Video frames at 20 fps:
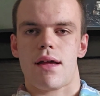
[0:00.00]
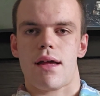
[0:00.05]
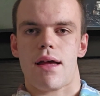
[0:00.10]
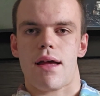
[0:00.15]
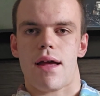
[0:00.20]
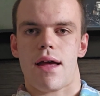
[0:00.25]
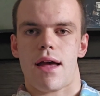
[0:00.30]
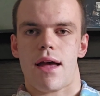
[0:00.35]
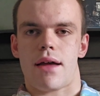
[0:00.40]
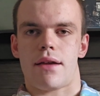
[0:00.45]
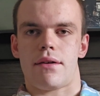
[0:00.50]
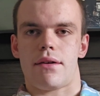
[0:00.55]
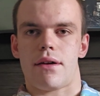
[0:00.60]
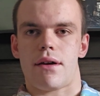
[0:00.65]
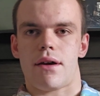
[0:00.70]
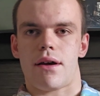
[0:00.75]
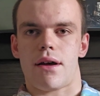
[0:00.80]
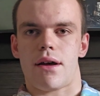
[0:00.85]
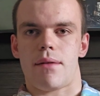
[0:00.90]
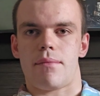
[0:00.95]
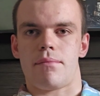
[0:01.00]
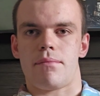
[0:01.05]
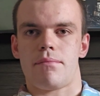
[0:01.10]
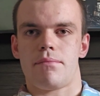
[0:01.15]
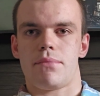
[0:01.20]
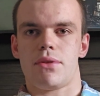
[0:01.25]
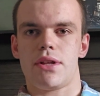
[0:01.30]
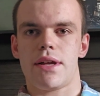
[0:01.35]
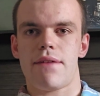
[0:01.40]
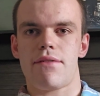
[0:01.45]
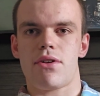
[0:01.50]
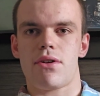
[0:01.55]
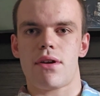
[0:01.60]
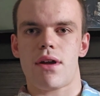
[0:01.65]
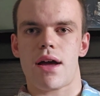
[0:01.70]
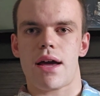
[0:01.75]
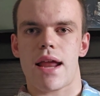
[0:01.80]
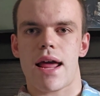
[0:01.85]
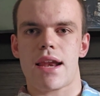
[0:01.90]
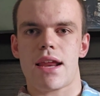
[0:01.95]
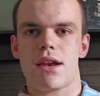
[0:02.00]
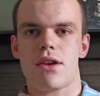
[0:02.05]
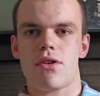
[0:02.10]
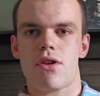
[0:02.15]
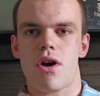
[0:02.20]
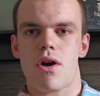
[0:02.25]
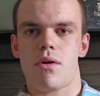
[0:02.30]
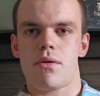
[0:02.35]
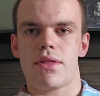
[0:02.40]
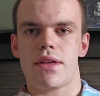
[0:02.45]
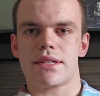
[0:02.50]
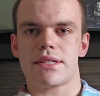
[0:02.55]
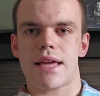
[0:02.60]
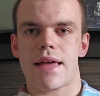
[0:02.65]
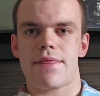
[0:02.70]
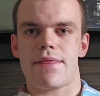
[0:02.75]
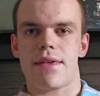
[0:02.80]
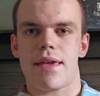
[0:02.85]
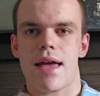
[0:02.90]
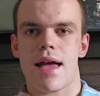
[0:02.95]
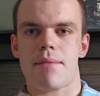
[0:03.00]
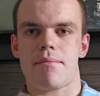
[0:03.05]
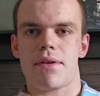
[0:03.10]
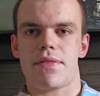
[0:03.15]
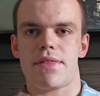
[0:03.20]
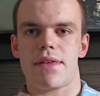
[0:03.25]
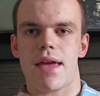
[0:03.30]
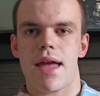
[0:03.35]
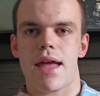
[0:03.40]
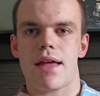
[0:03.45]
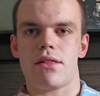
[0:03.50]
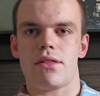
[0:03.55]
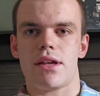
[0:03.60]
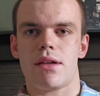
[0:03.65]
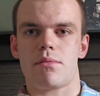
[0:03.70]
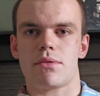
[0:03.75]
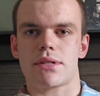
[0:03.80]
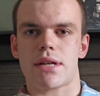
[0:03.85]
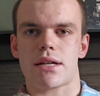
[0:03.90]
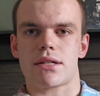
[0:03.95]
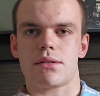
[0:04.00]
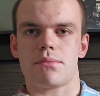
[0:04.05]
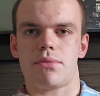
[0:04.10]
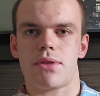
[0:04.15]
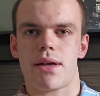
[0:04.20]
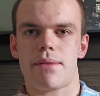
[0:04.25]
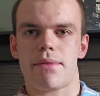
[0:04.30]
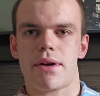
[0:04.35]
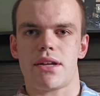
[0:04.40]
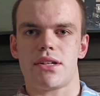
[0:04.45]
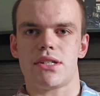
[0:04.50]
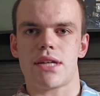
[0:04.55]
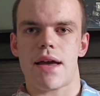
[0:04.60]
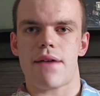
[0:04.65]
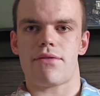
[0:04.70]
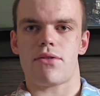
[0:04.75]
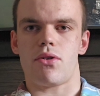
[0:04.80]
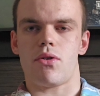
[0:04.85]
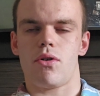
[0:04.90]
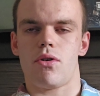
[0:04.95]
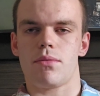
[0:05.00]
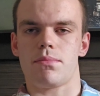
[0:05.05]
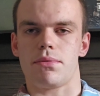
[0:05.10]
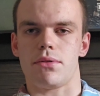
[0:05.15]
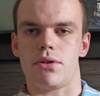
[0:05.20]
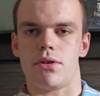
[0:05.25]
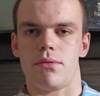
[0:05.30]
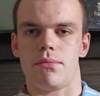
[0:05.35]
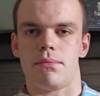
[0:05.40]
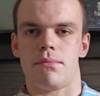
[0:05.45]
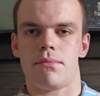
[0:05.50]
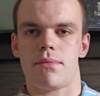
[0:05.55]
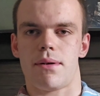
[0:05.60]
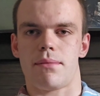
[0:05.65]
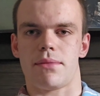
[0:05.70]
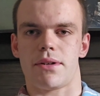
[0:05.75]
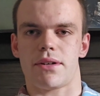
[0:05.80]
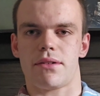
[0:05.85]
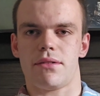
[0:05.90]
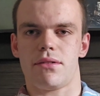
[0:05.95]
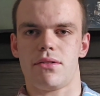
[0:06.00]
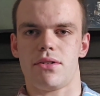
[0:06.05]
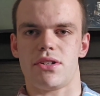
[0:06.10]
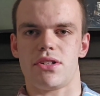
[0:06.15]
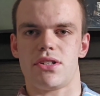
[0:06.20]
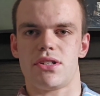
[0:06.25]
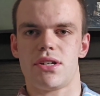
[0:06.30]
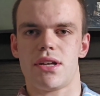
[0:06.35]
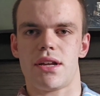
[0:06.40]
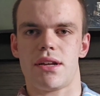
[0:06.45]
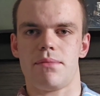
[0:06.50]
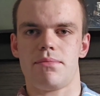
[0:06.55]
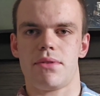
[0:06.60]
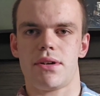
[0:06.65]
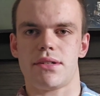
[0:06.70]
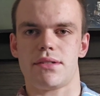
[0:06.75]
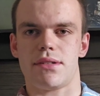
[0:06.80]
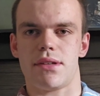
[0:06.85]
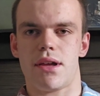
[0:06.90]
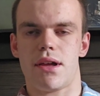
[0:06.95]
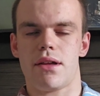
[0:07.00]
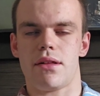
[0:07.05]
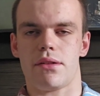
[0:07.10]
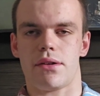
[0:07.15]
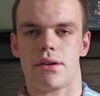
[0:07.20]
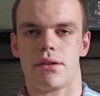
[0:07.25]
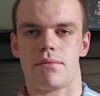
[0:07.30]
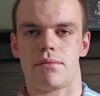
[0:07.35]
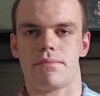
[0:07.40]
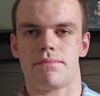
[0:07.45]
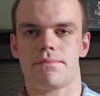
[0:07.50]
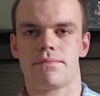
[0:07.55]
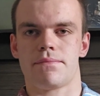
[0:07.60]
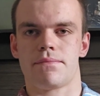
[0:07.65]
And believe it or not, I didn't know this at the end, but the alien was actually played by Jeff Goldblum. I'm like, holy shit, he plays the alien.